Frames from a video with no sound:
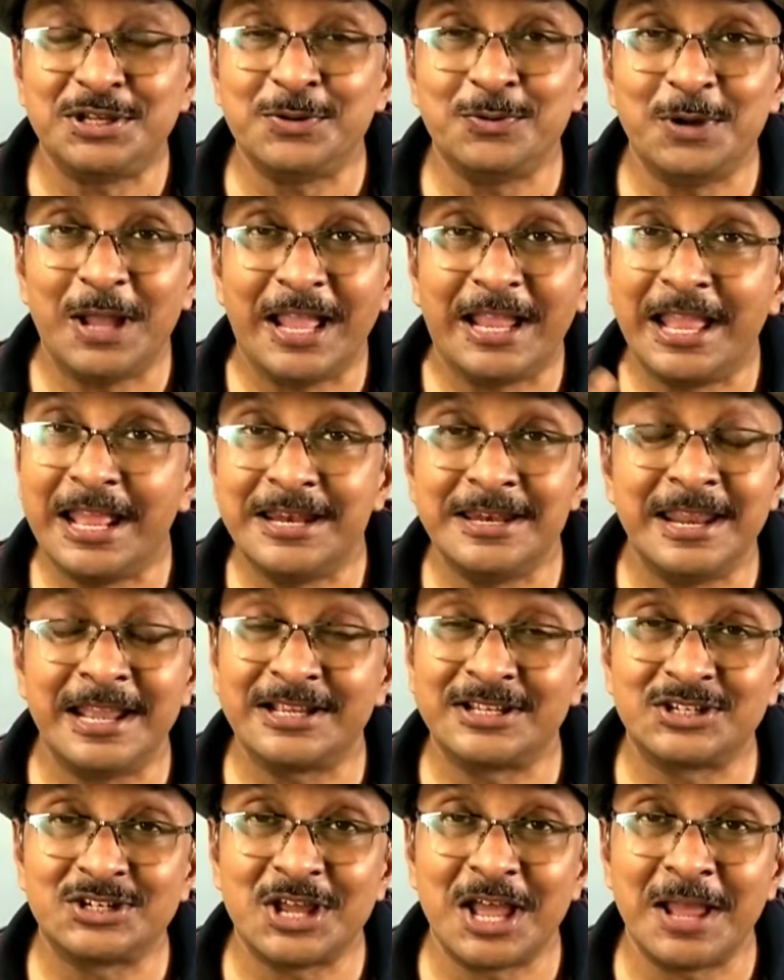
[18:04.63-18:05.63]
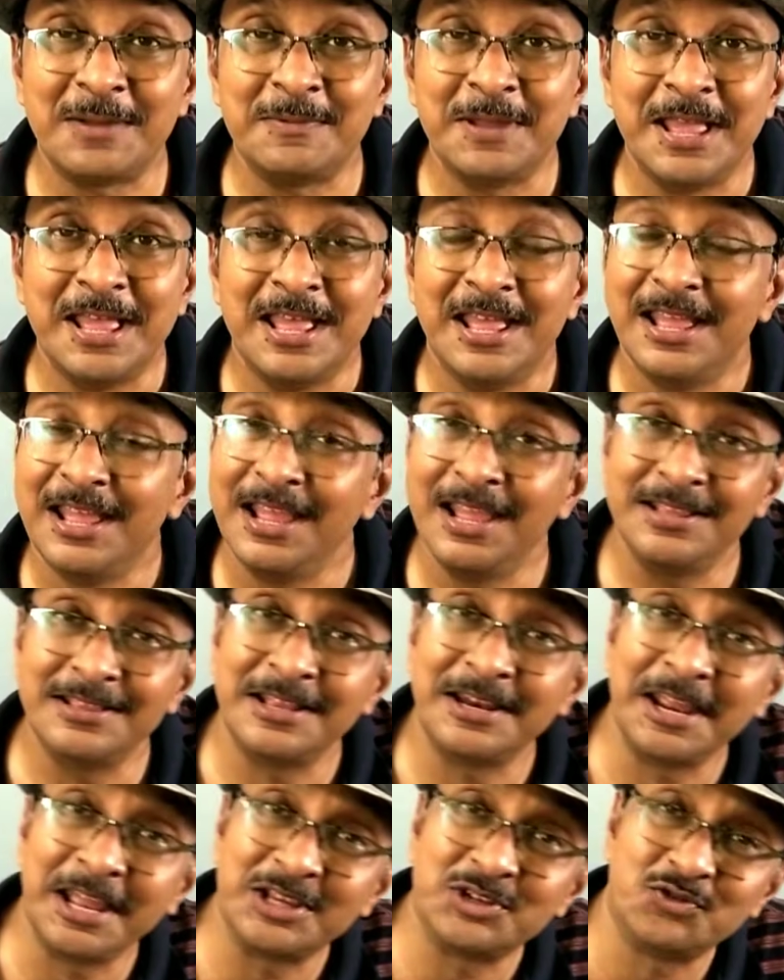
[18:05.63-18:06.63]
you again next time in the
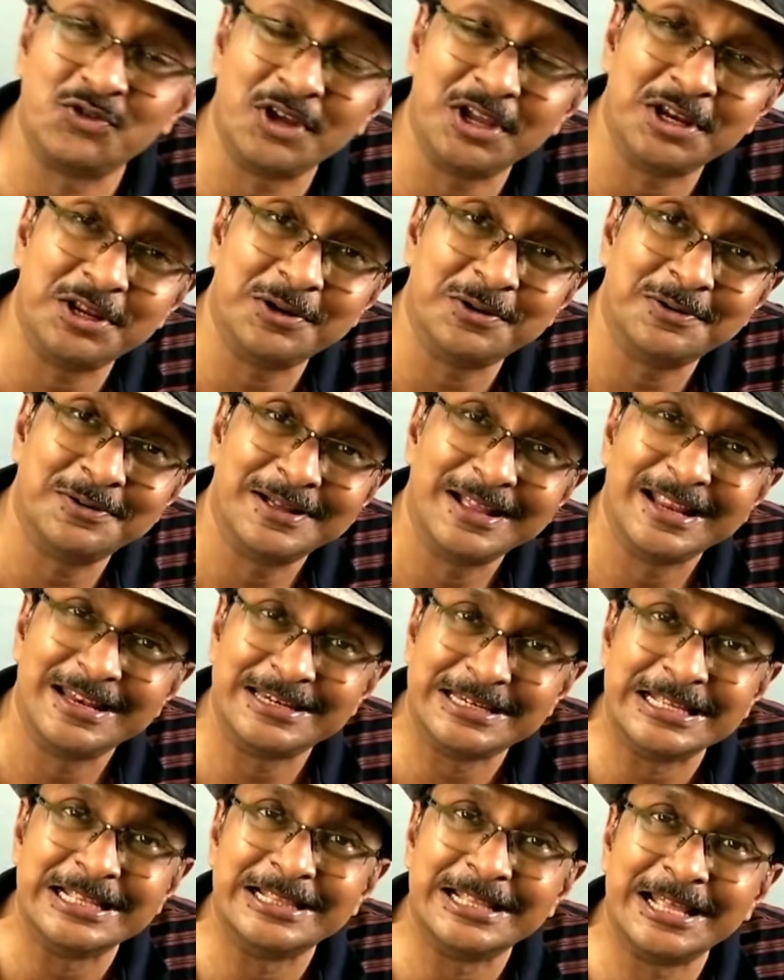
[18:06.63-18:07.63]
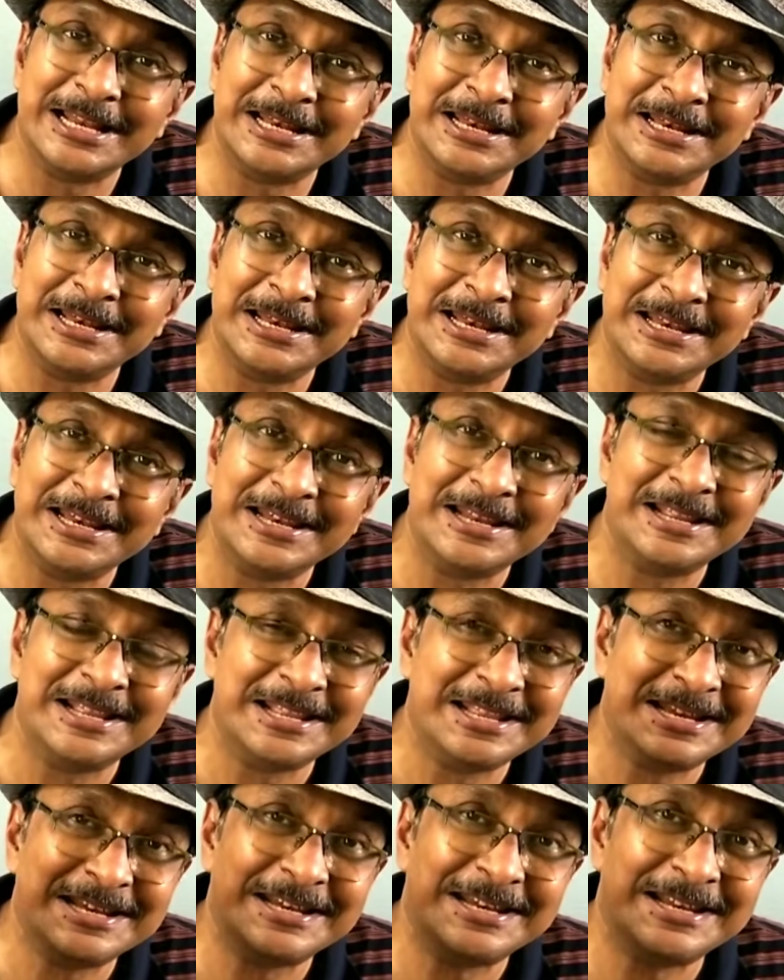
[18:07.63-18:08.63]
next video. Till then,
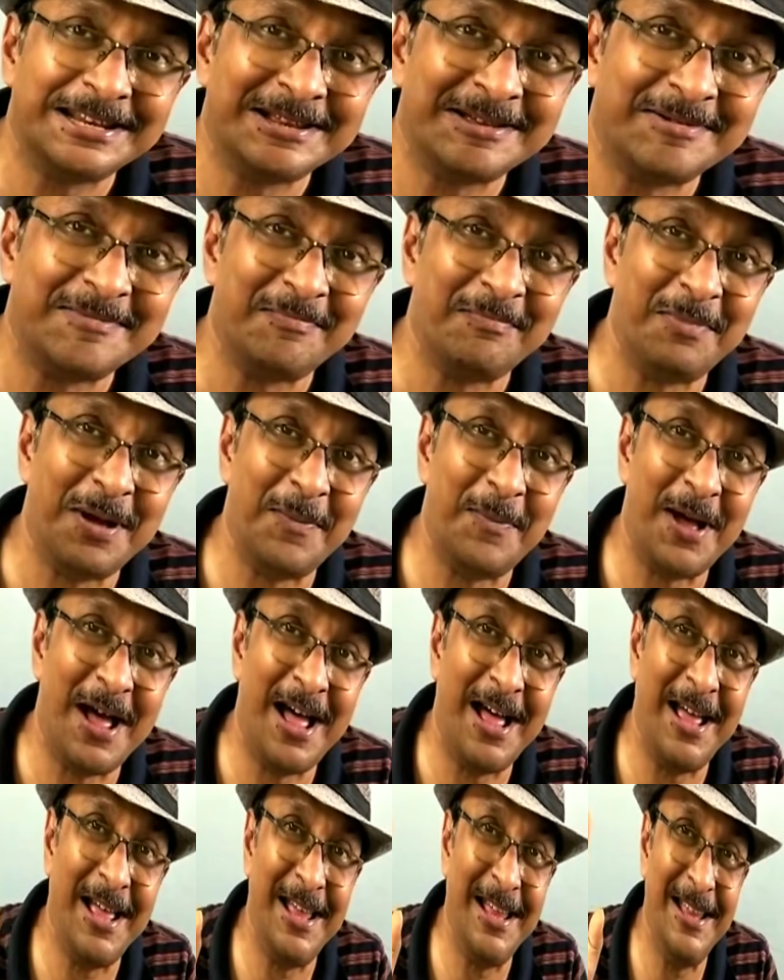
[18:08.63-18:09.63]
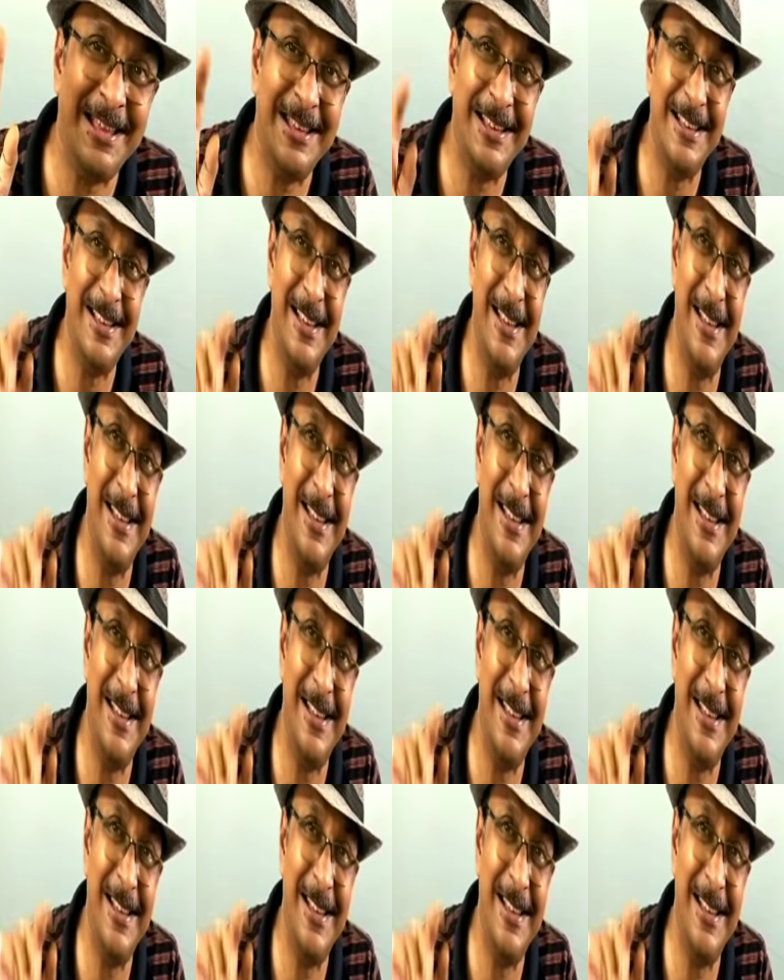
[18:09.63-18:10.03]
bye-bye.